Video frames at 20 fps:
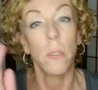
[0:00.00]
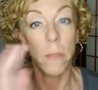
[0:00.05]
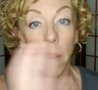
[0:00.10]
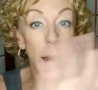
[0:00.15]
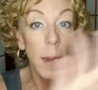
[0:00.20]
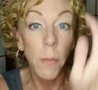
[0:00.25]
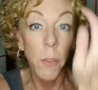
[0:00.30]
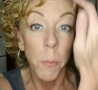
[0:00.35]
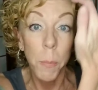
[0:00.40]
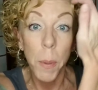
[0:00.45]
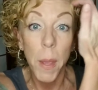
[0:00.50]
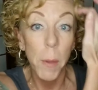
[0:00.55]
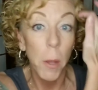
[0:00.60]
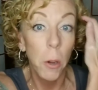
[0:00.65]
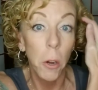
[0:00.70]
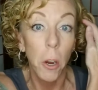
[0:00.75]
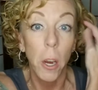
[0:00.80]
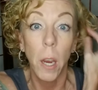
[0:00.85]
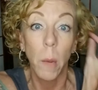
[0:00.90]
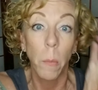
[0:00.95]
Not even BB
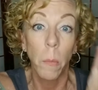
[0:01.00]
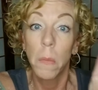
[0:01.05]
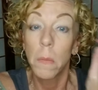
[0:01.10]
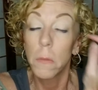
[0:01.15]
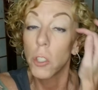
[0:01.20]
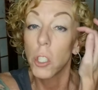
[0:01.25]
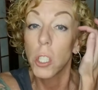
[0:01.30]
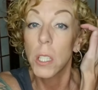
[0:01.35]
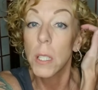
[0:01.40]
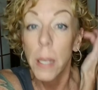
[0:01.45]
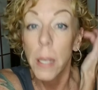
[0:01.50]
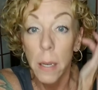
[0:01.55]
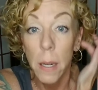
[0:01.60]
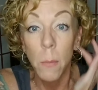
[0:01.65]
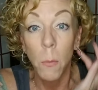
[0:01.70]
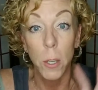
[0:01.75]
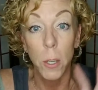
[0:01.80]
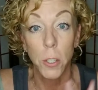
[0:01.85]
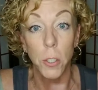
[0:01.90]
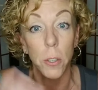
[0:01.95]
cream, just tinted
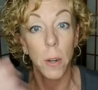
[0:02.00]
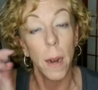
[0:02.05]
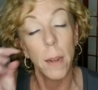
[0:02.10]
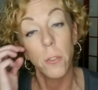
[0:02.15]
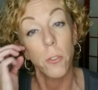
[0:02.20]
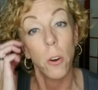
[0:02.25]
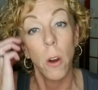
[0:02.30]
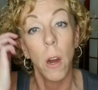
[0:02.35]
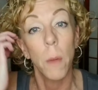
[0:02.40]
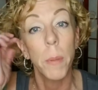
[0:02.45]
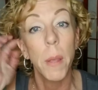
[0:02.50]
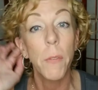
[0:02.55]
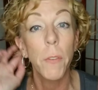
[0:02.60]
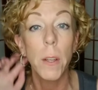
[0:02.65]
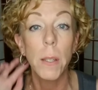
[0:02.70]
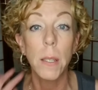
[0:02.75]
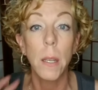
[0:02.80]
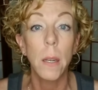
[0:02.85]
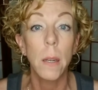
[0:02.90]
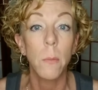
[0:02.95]
moisturizer, our
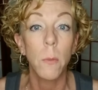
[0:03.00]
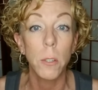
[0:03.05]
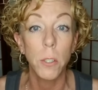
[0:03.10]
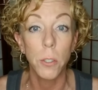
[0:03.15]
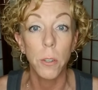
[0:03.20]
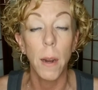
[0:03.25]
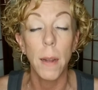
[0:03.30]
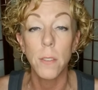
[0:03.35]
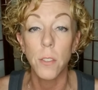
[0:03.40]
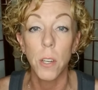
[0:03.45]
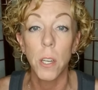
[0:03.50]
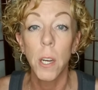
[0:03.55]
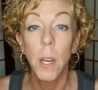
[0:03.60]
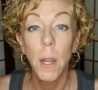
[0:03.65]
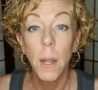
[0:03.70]
BFit tinted moisturizer.